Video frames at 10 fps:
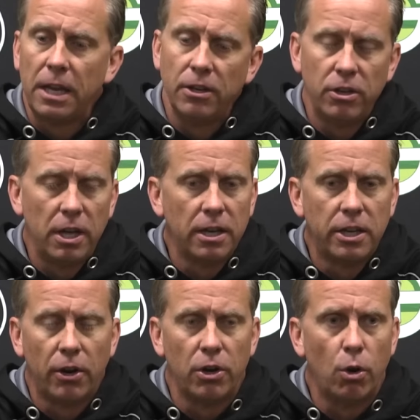again, you can't
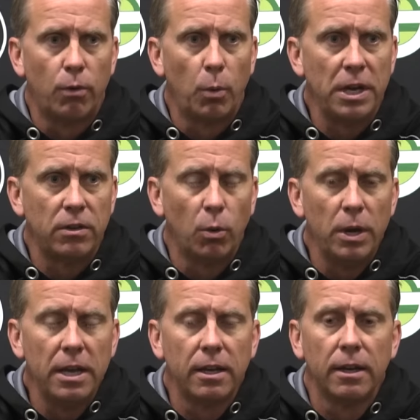carry it over week to
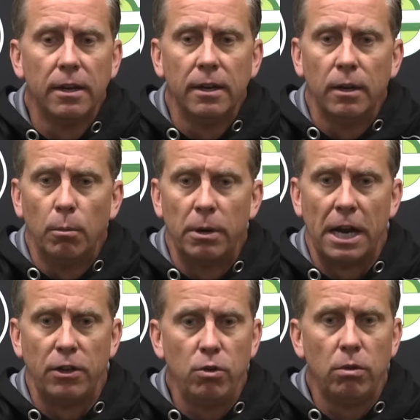week, but
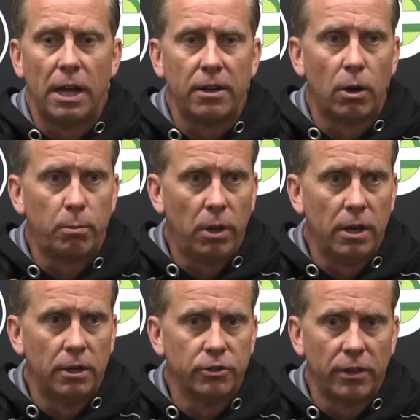I do like our
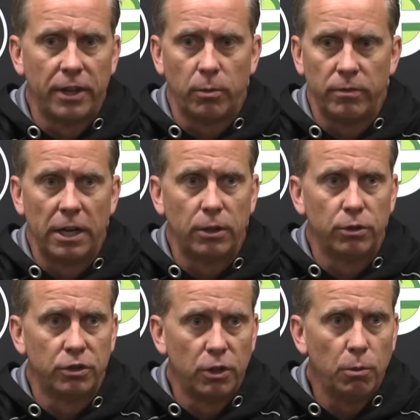players. I think we've got
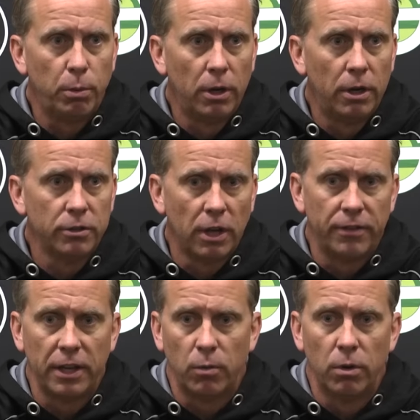good skill players. I
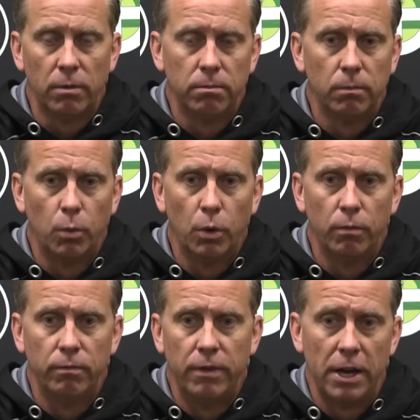think we're we're
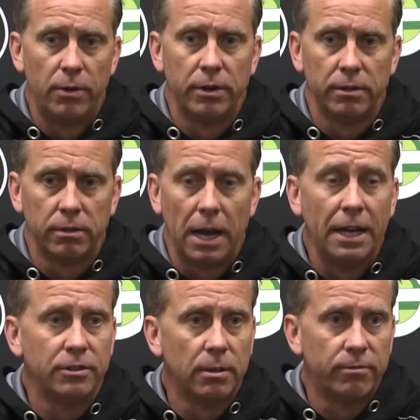veteran
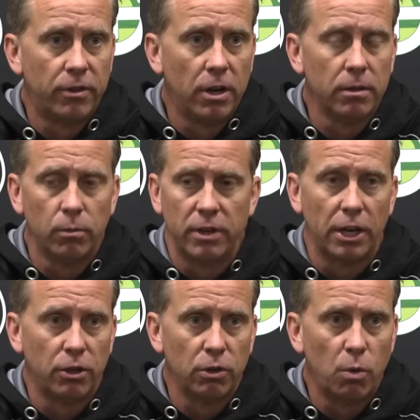guys up front. We've
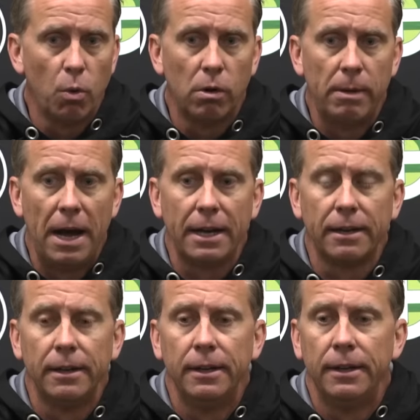got a good quarterback.
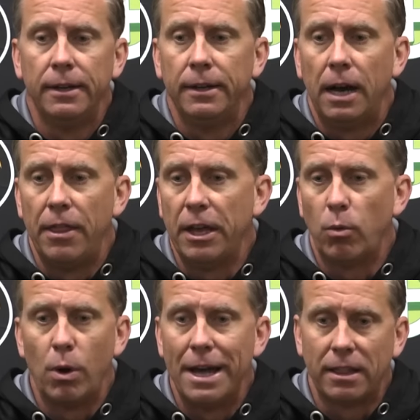I think
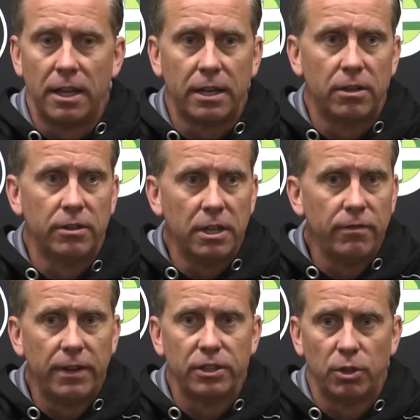we're athletic on
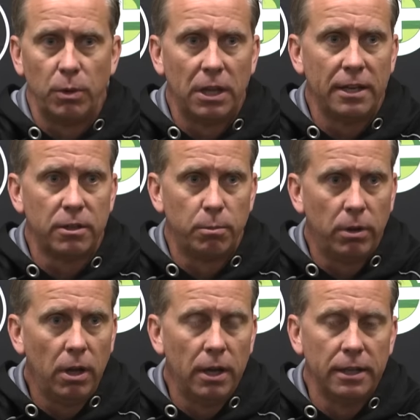defense, and we like to
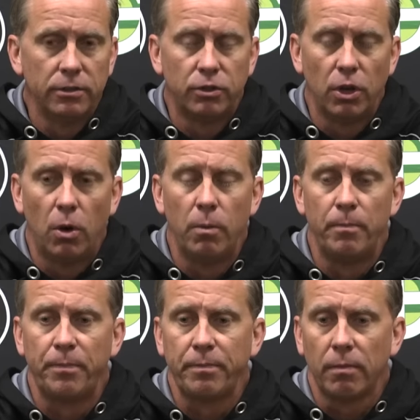play. So
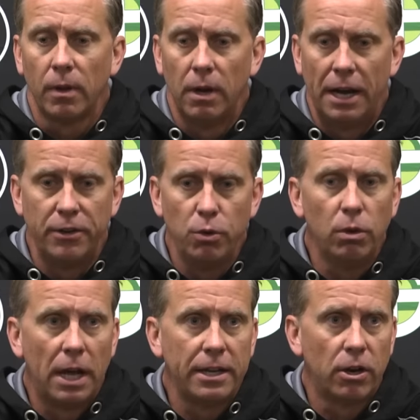I do
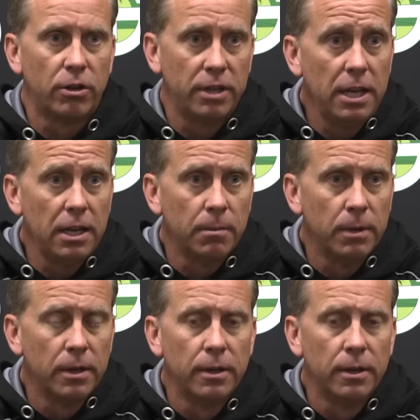like our team.